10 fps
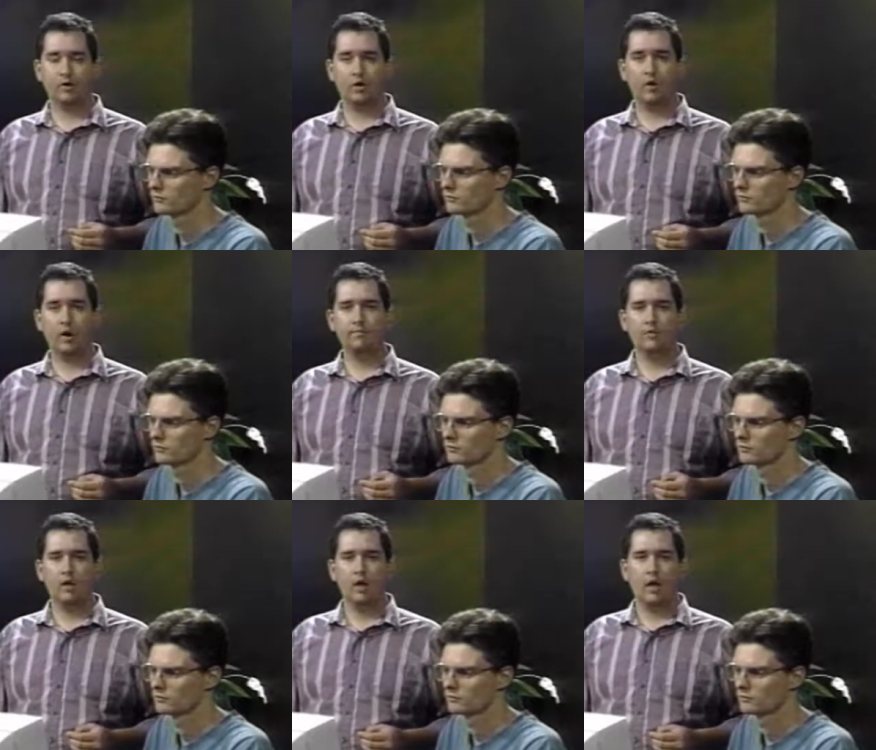Speaker 1: all
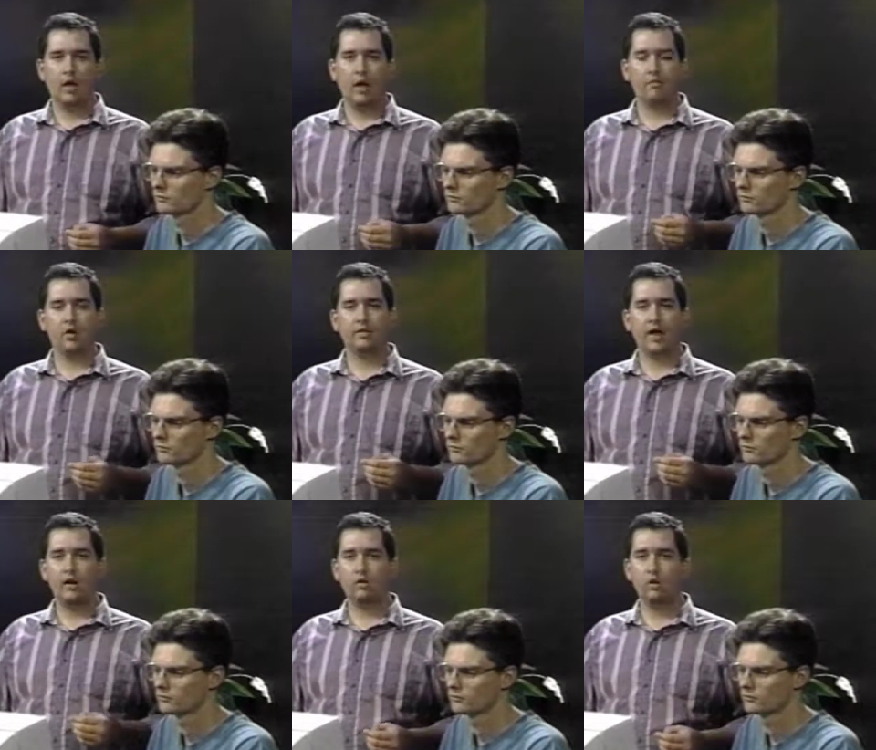right? And when
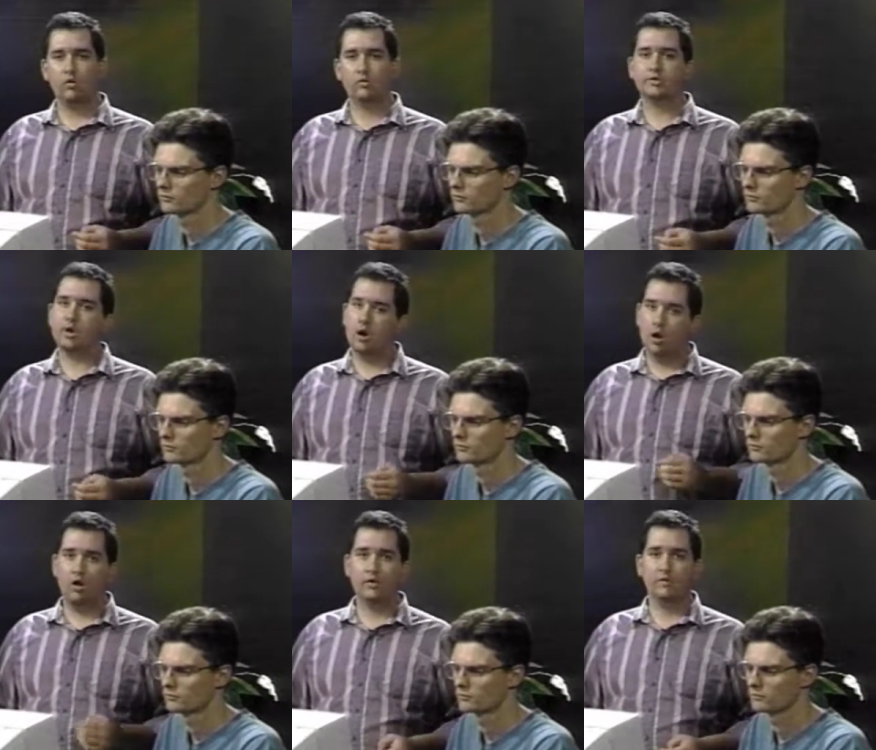that goes,
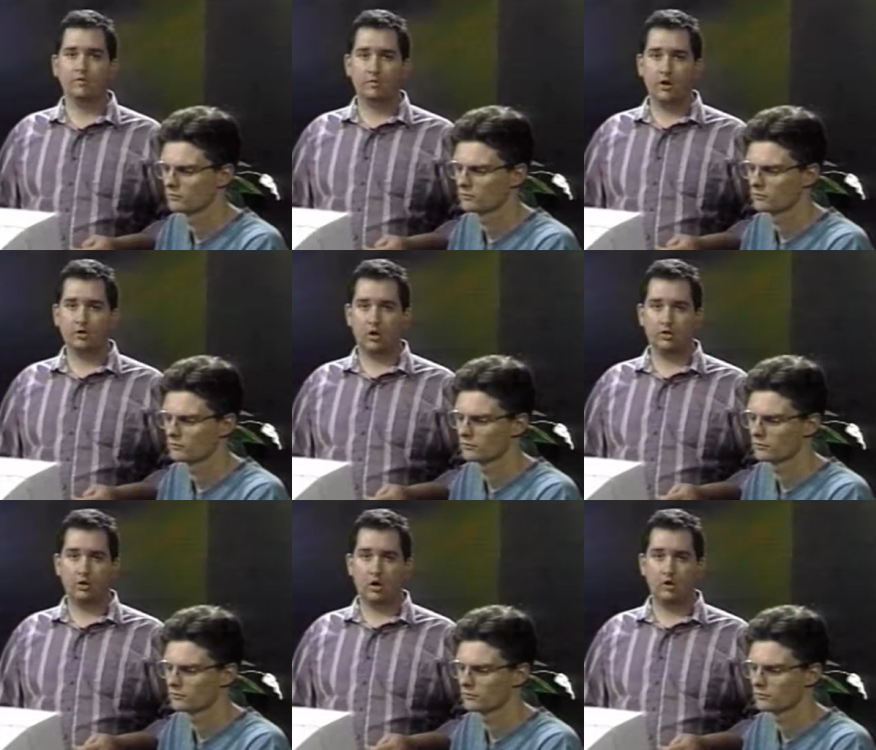all the information
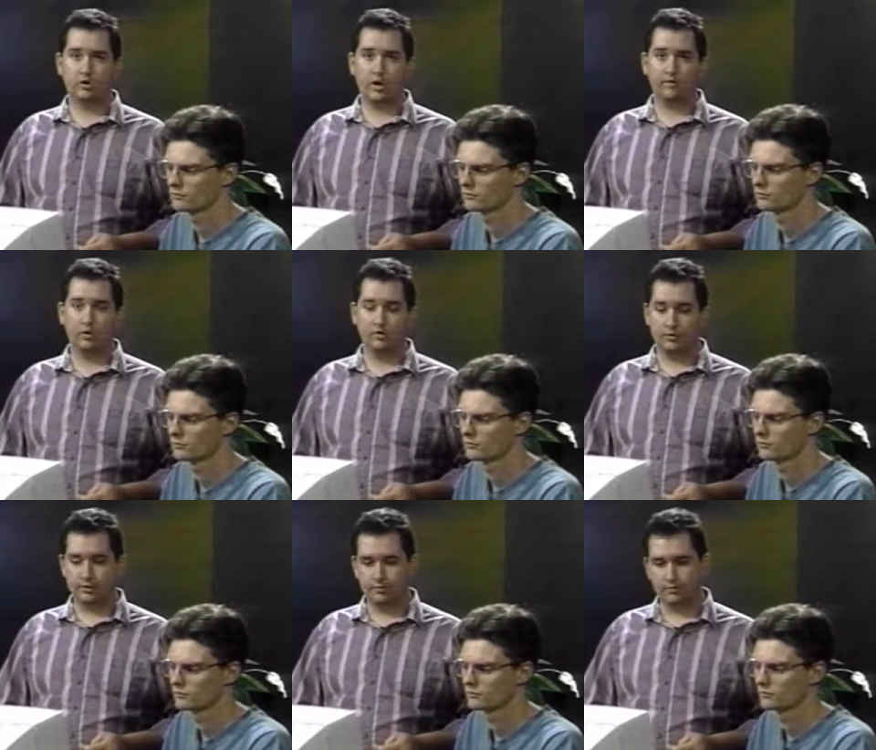on your hard drive
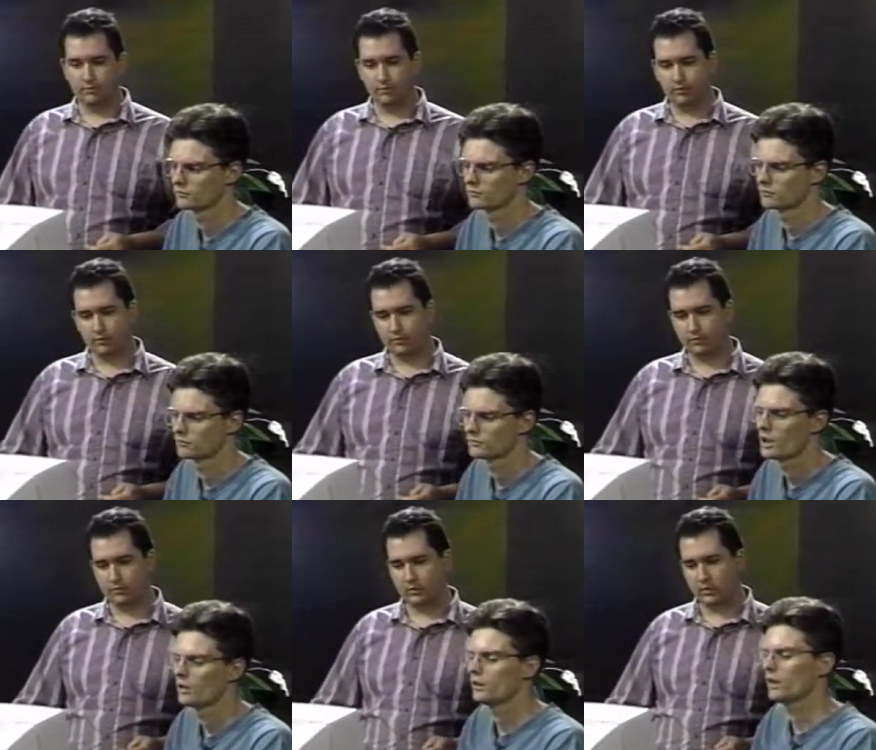goes.
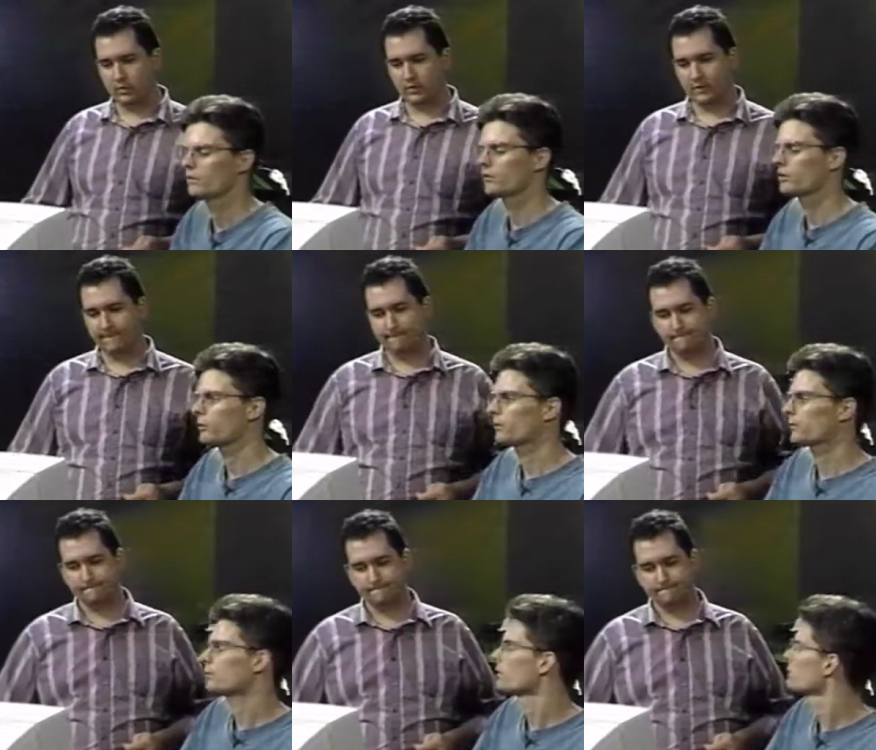
Speaker 2: Yeah, well, the
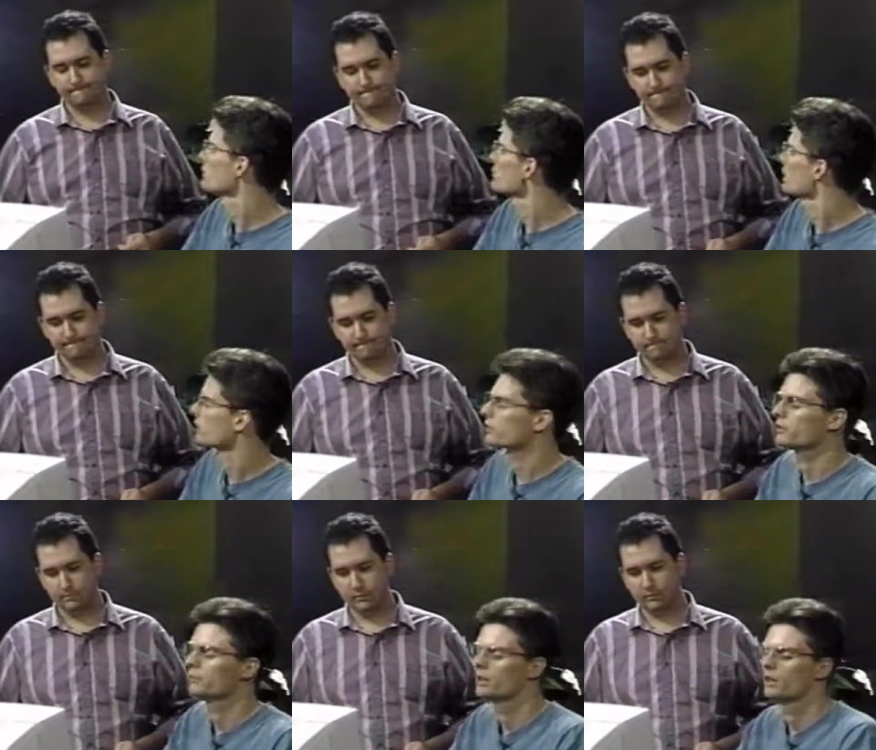one thing with the boot
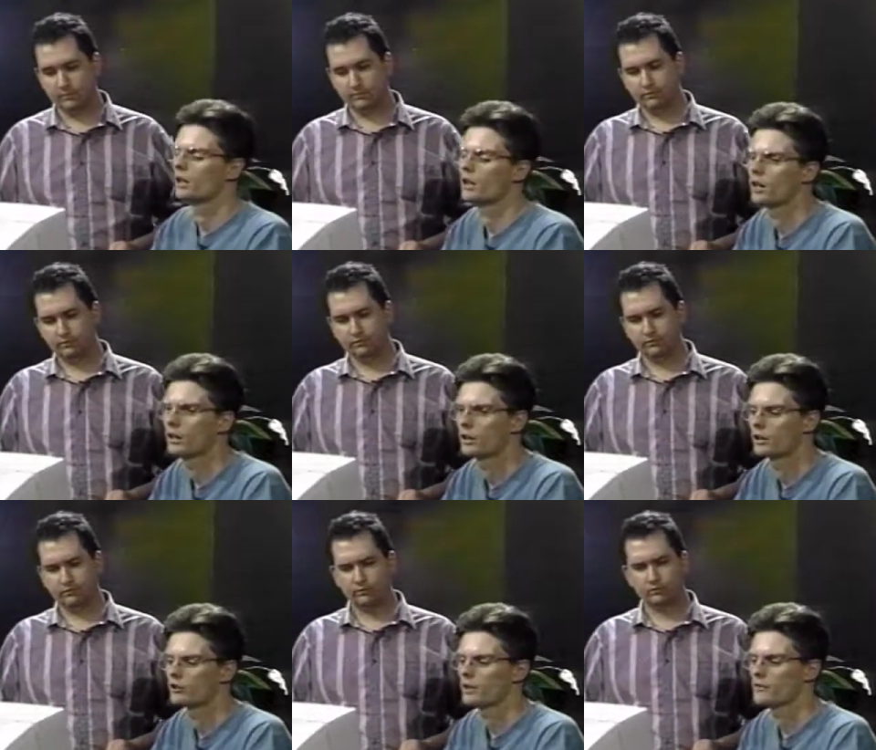sector, uh,
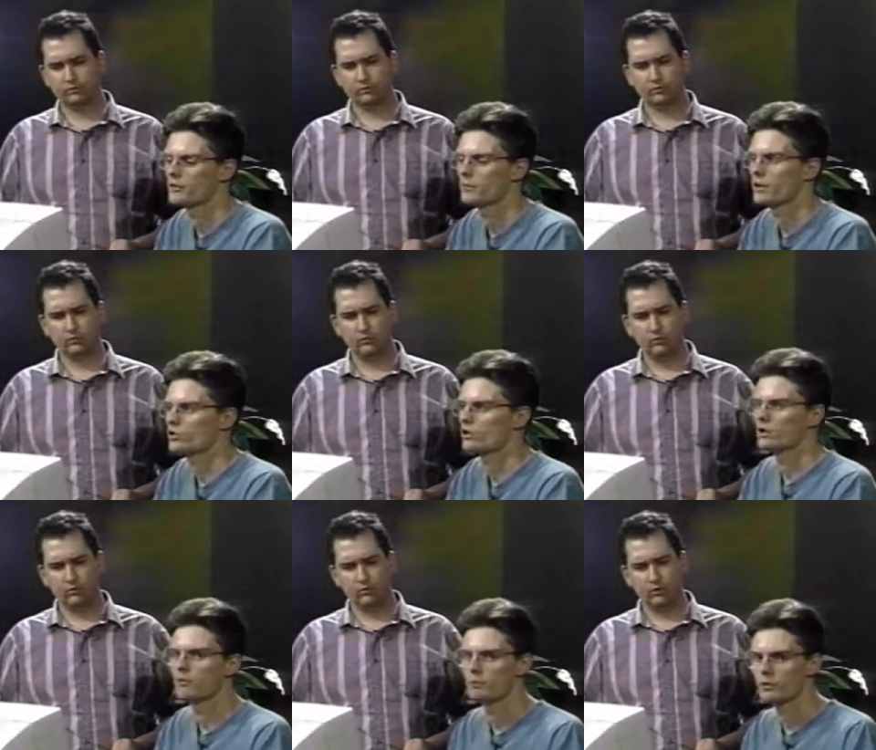hard drive, as you
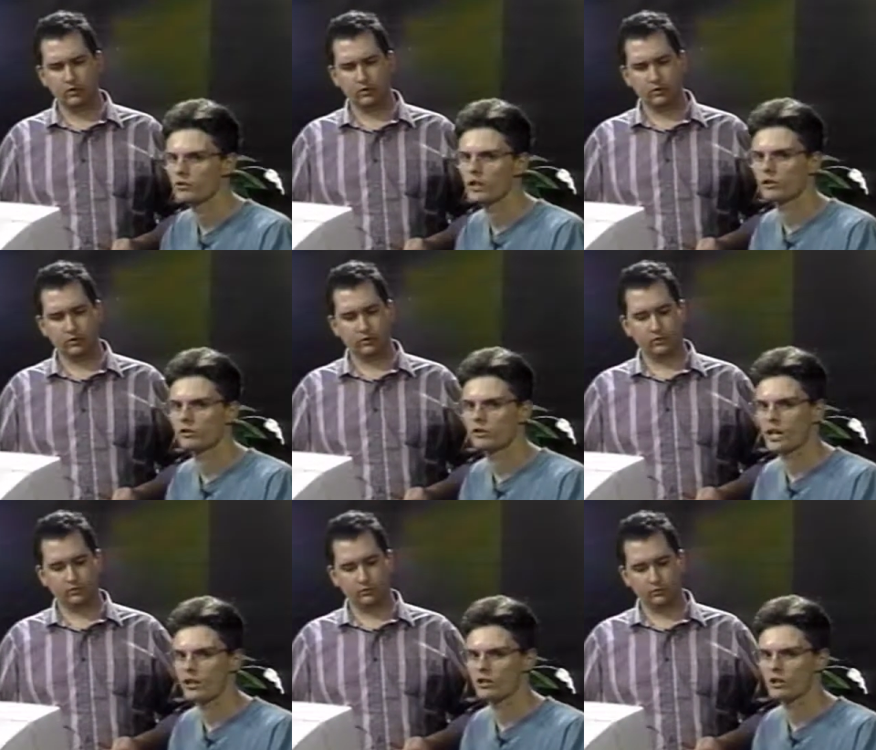mentioned, the boot sector
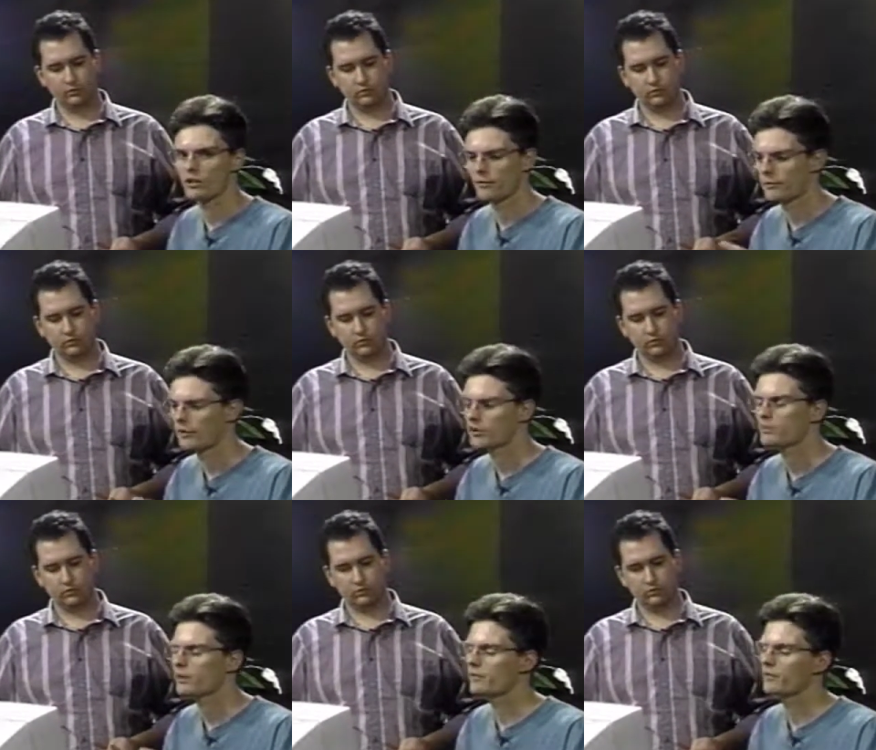is actually the first bit of